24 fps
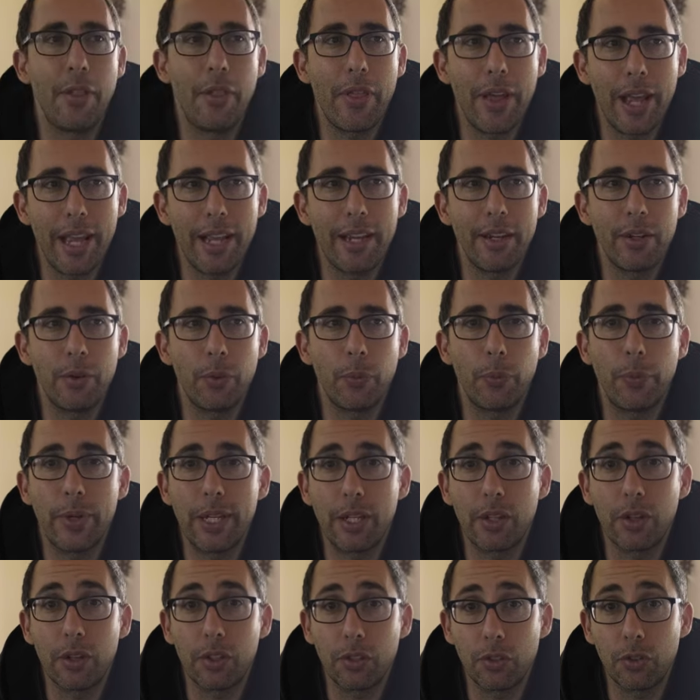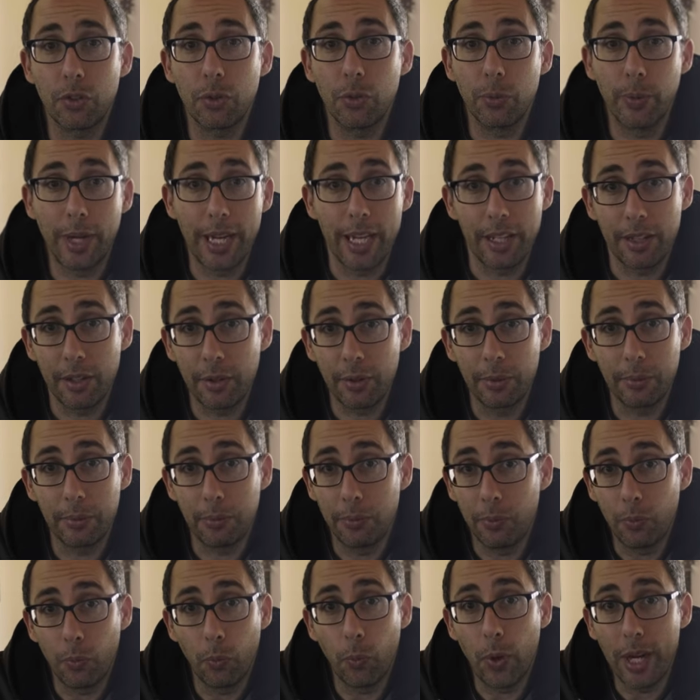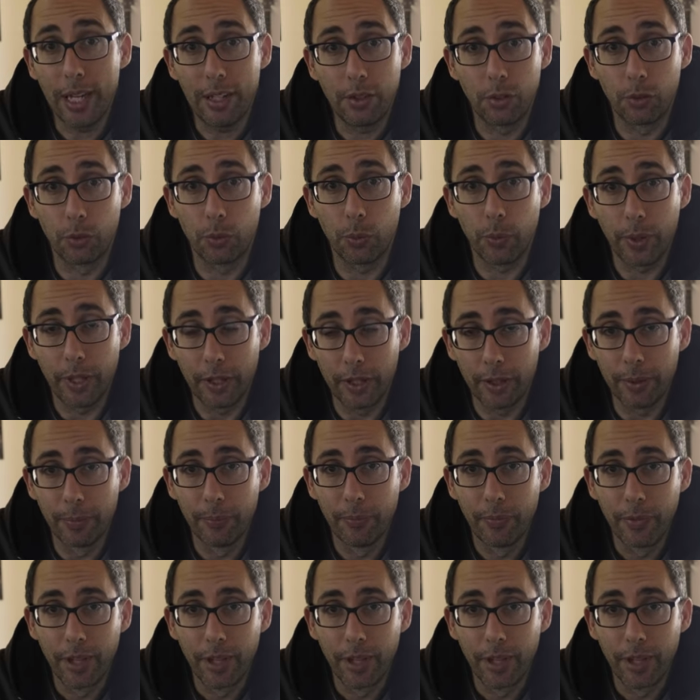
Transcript: then we got to where the whales were.